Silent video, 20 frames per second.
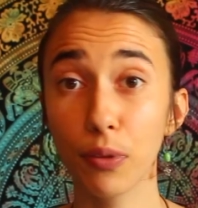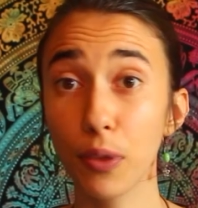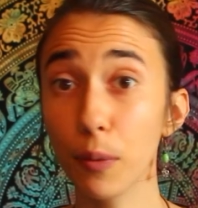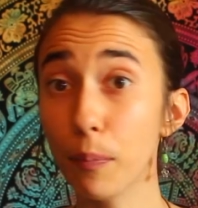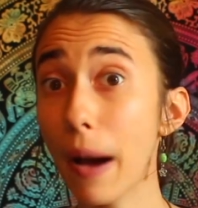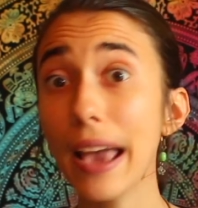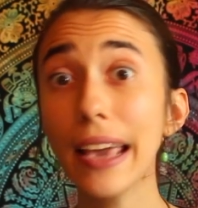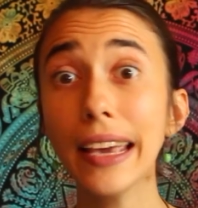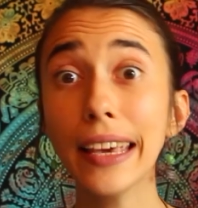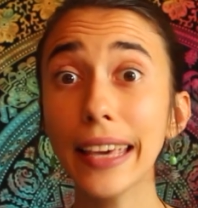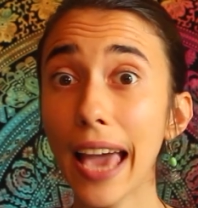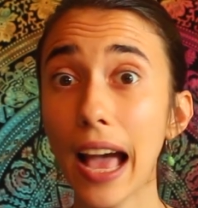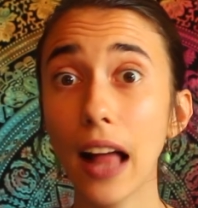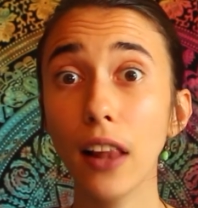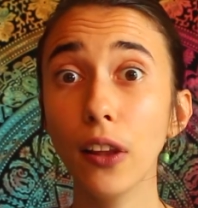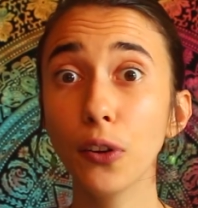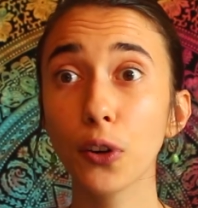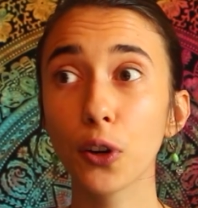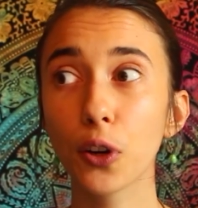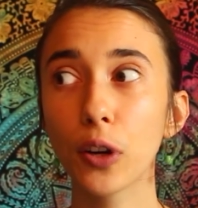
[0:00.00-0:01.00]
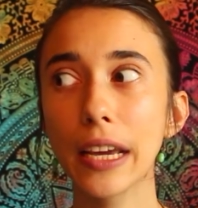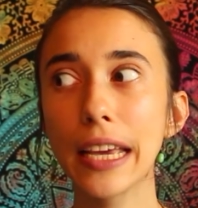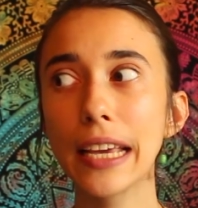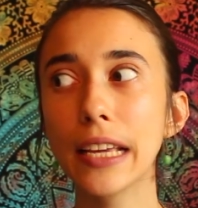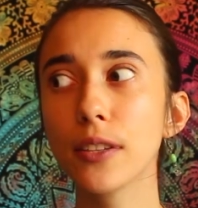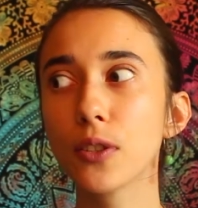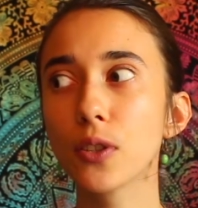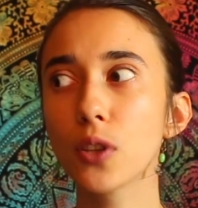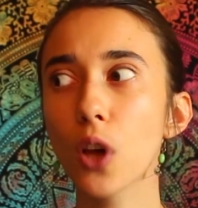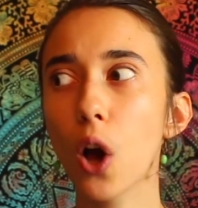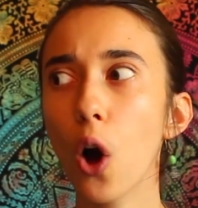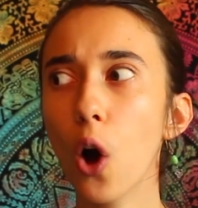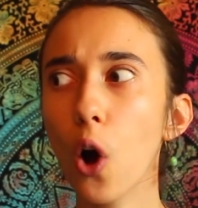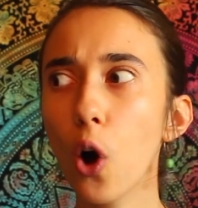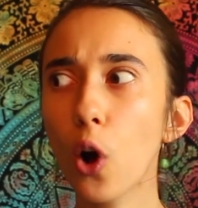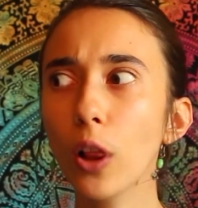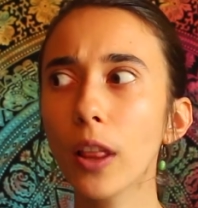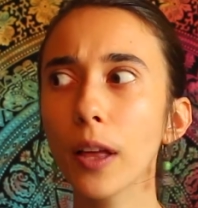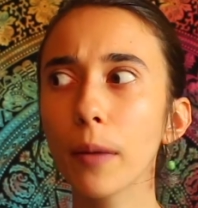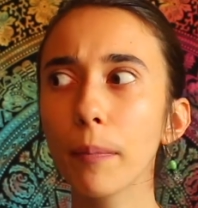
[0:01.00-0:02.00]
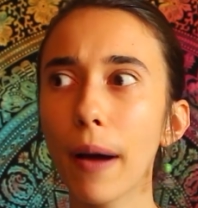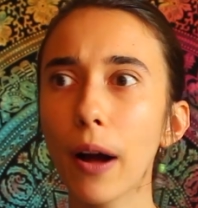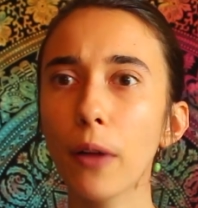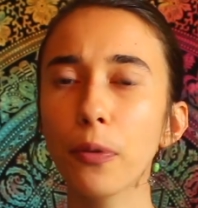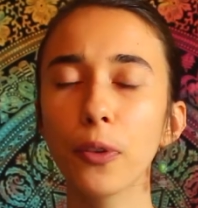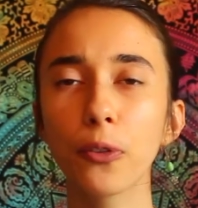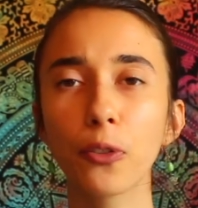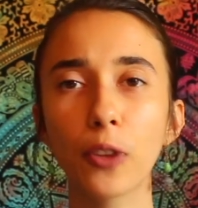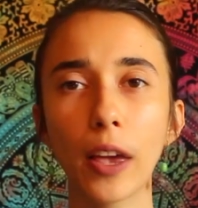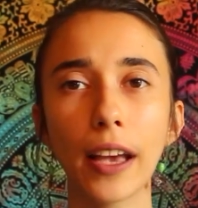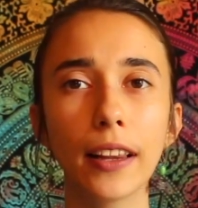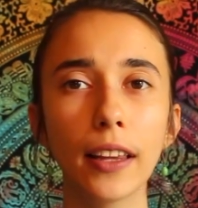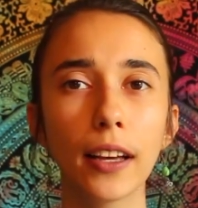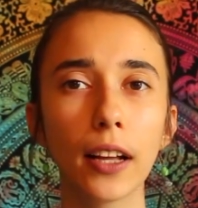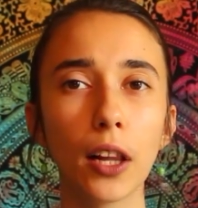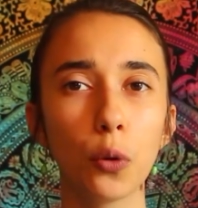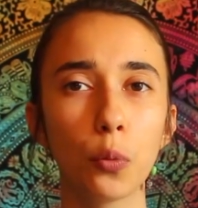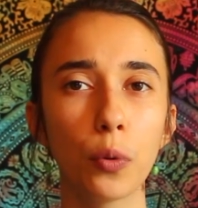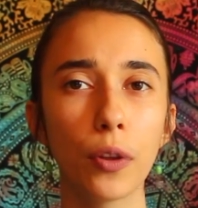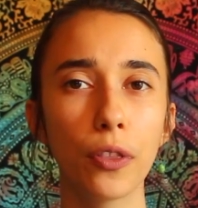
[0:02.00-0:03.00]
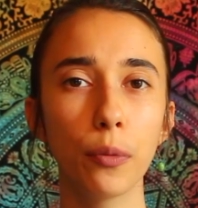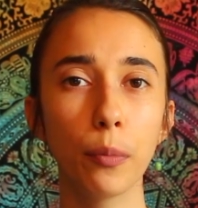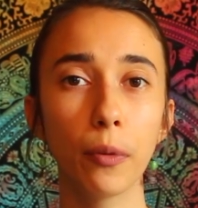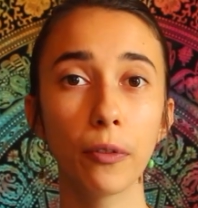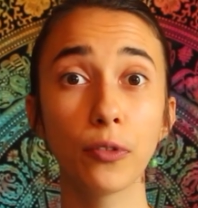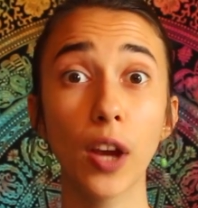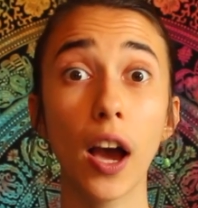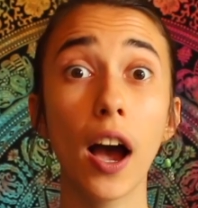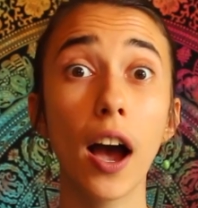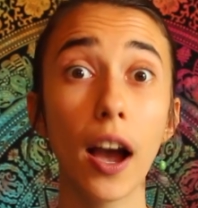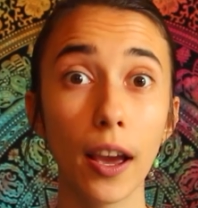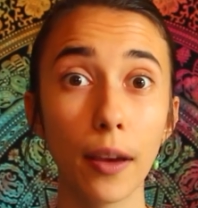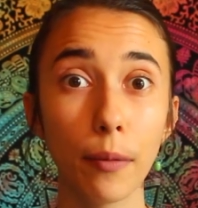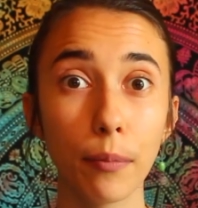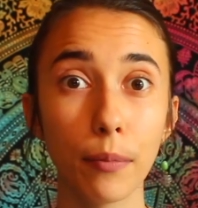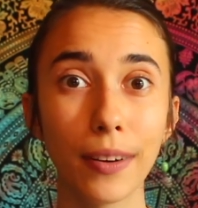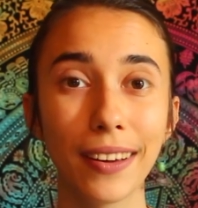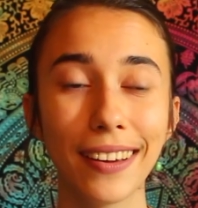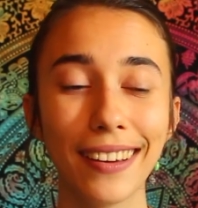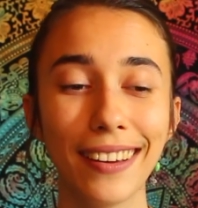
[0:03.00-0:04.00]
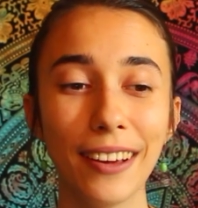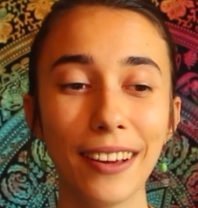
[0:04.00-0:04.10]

The Mayan calendar is all about the cyclical rhythm of time.